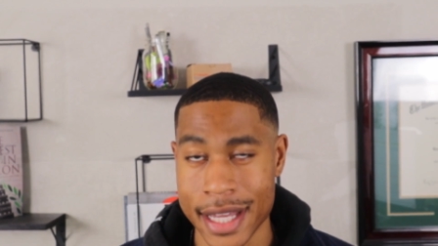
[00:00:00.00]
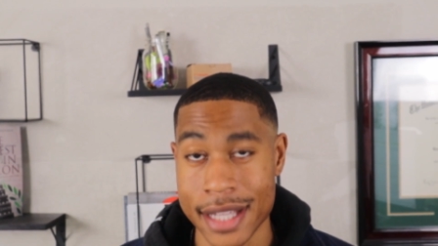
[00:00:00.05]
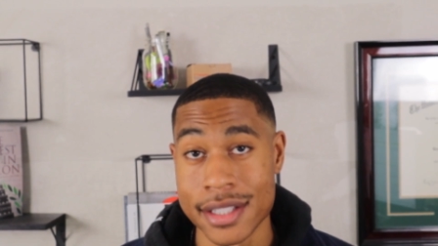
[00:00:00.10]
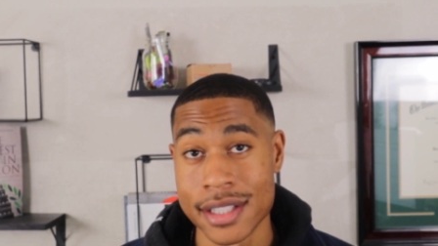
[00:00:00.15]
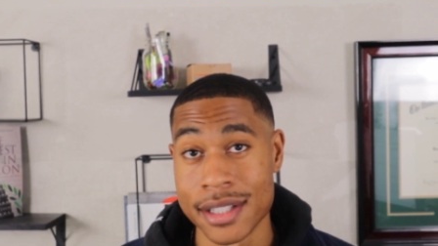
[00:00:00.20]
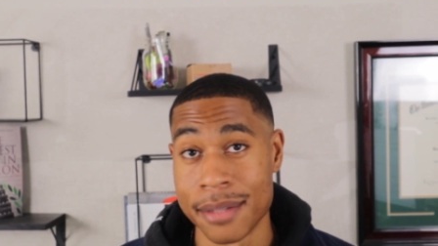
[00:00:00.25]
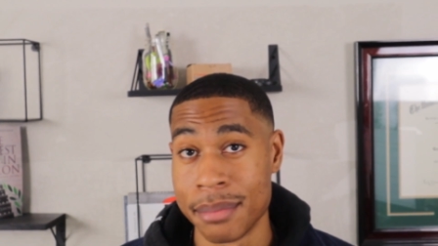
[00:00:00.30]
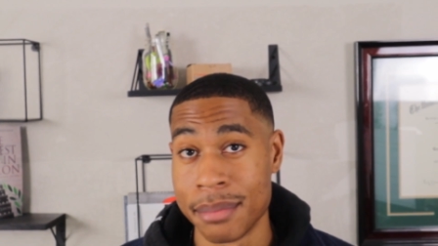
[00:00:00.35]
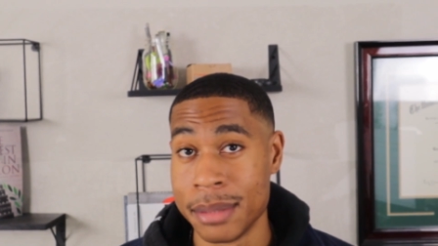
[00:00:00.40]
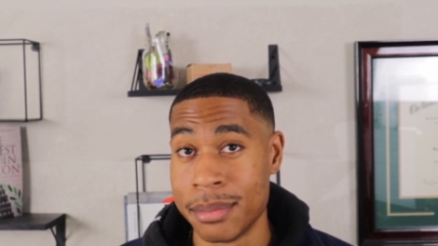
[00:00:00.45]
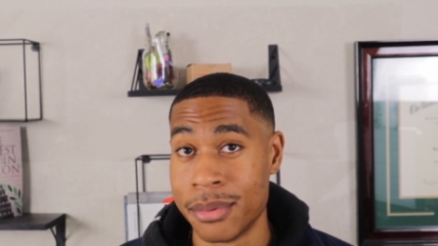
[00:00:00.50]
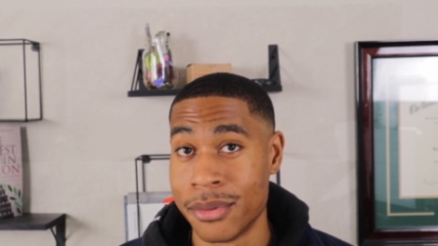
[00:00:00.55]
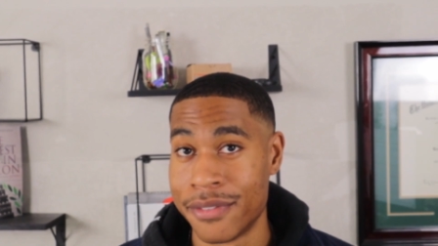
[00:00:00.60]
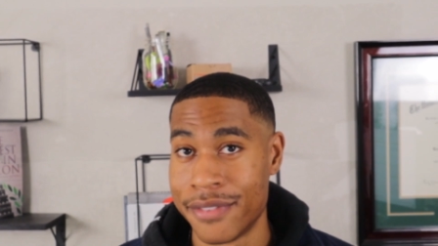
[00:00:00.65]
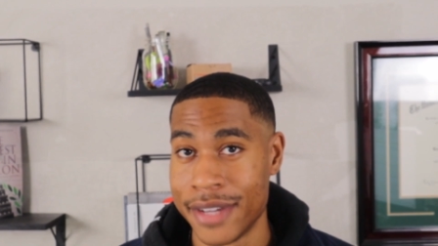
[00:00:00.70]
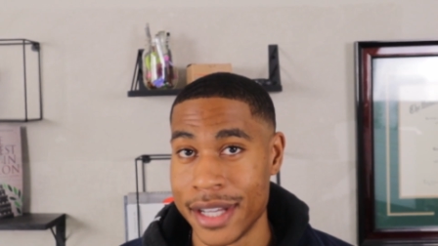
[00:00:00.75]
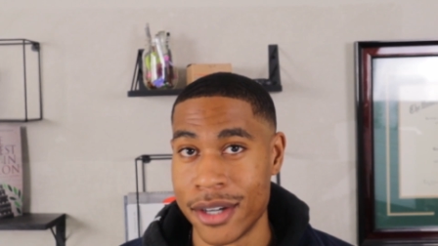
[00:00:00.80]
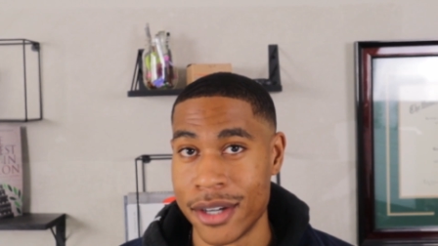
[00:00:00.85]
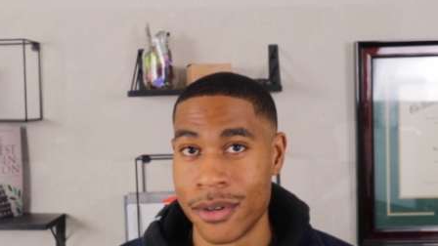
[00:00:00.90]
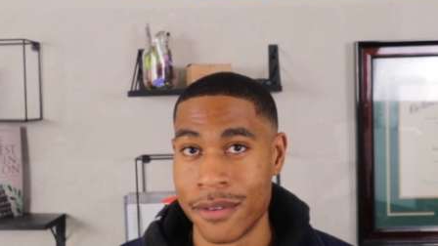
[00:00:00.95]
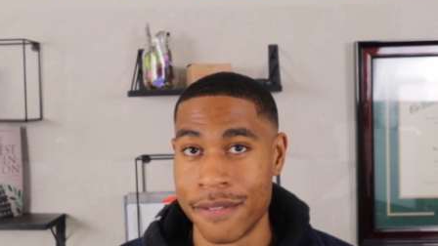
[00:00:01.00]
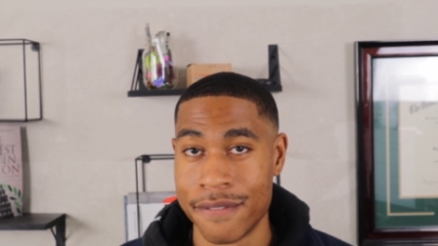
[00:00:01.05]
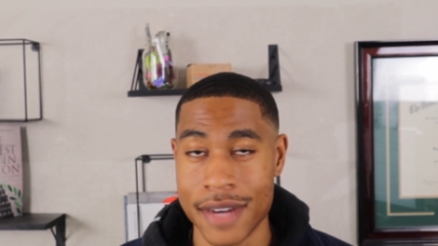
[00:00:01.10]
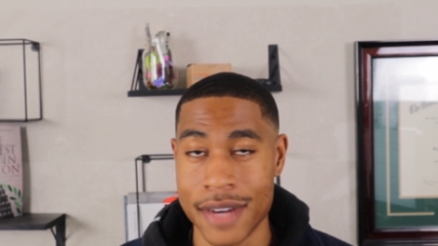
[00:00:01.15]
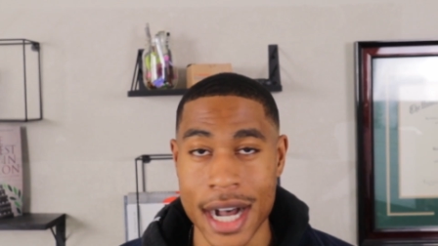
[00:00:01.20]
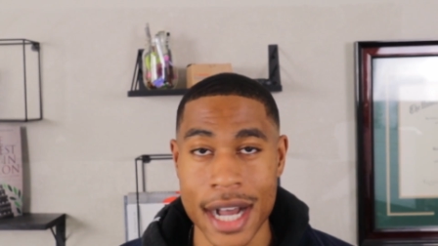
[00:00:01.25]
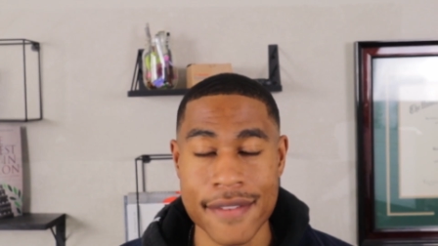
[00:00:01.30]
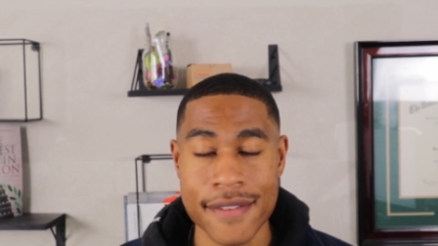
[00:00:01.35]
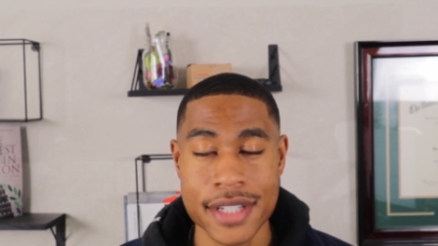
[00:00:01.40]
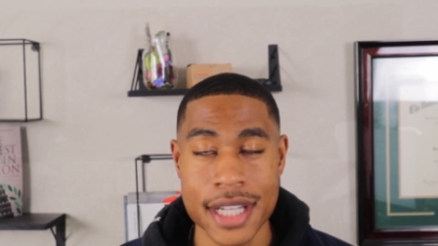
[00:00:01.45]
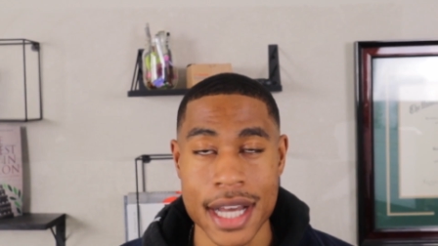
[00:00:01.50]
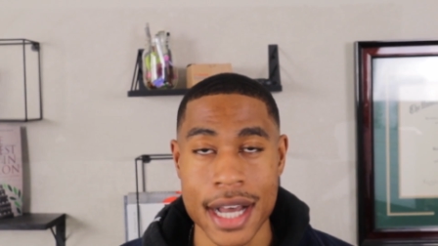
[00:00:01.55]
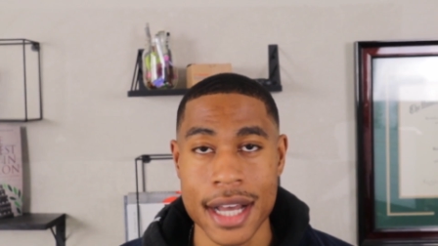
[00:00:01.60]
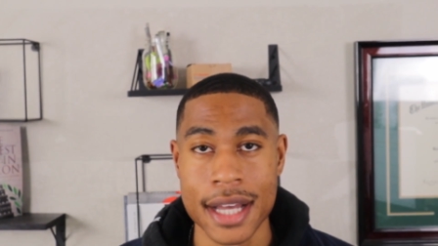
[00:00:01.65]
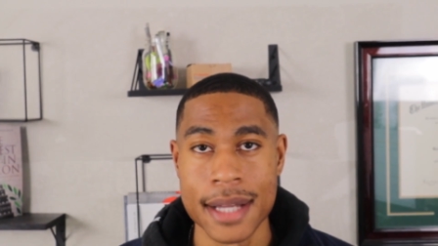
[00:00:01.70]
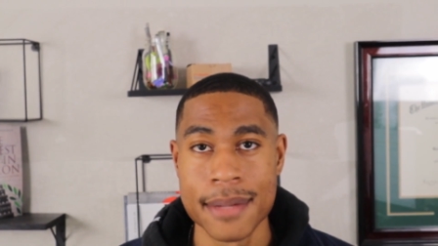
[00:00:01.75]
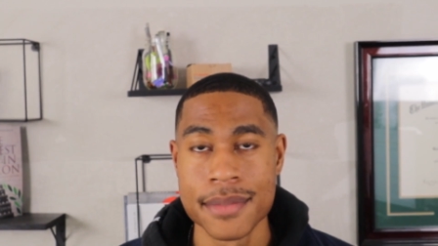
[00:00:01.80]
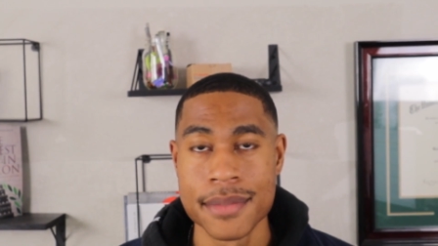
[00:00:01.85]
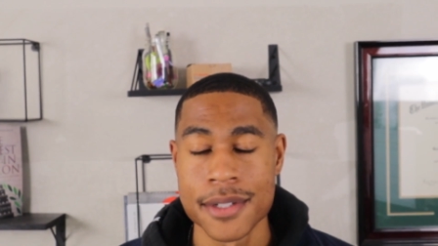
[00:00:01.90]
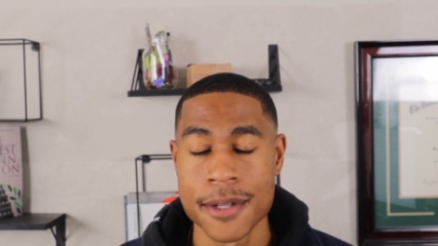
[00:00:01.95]
had some people fail five
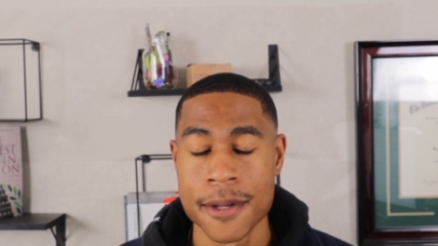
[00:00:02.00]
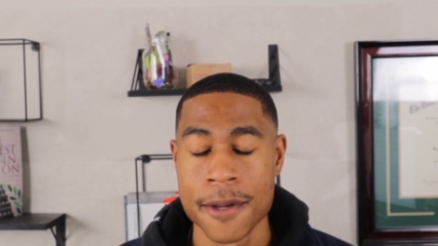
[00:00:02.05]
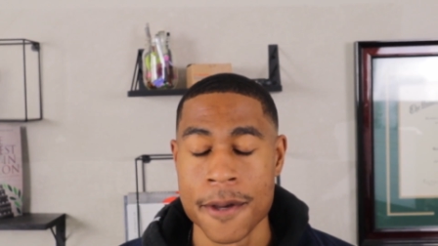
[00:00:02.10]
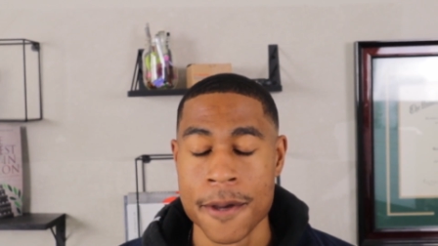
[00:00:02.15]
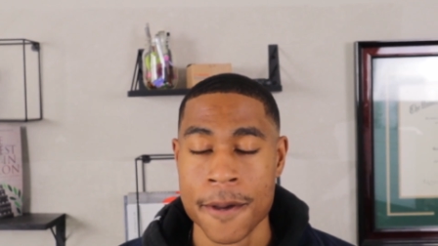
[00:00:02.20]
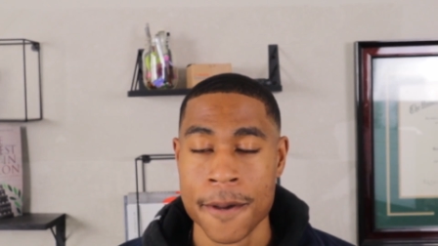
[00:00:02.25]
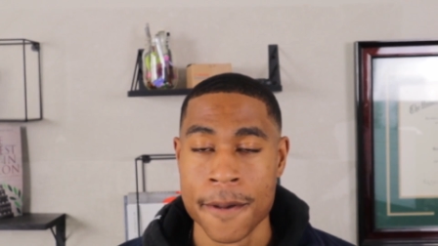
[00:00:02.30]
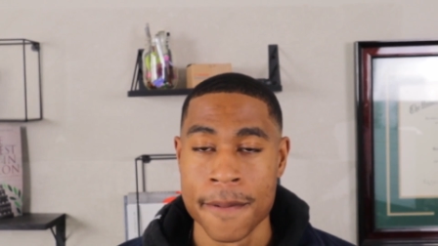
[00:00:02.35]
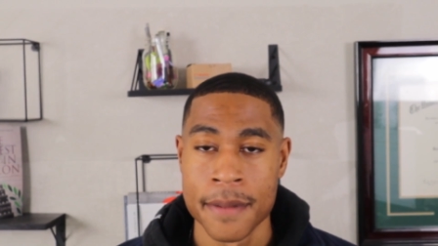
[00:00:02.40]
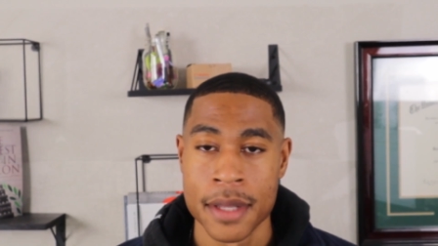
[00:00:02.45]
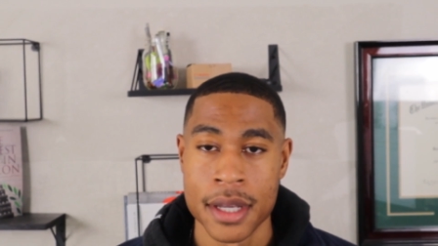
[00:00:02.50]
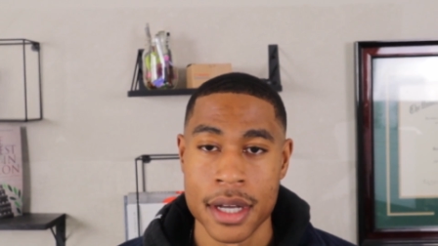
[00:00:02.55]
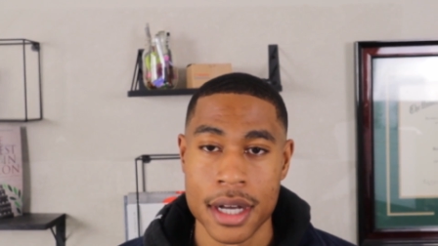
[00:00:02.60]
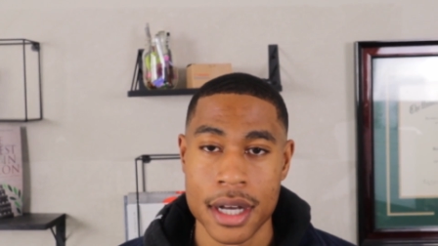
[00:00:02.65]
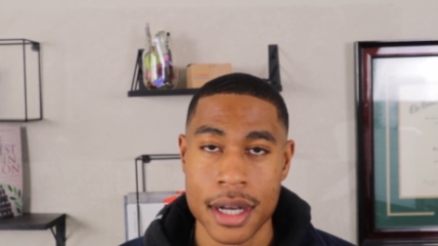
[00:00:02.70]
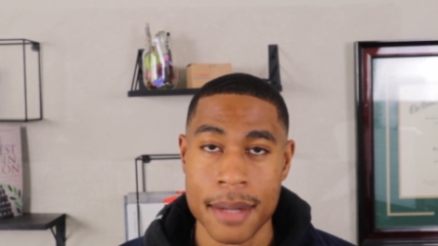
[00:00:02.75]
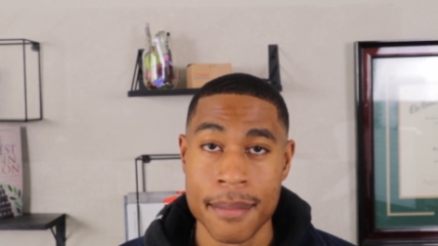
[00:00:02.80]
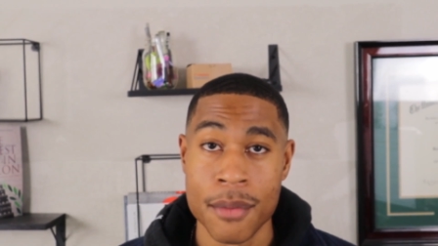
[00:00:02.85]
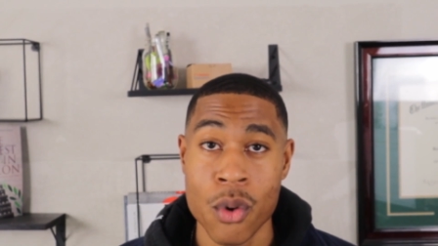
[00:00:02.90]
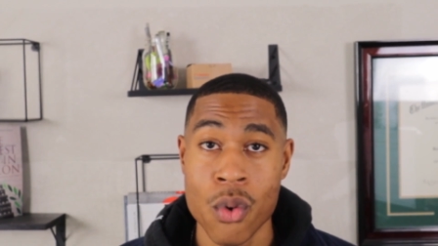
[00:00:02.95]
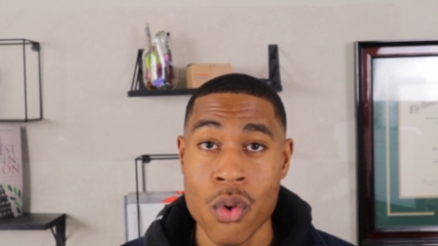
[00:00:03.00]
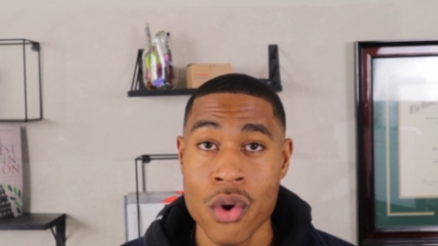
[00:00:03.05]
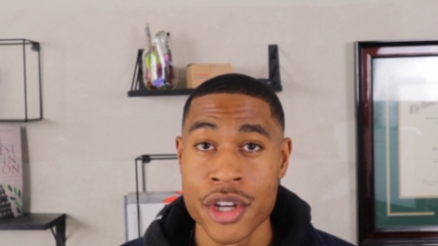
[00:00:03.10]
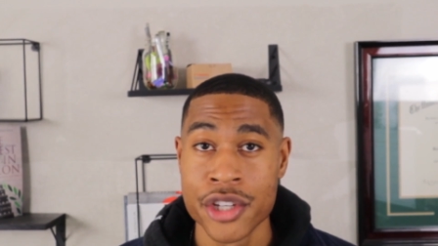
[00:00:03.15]
times, um,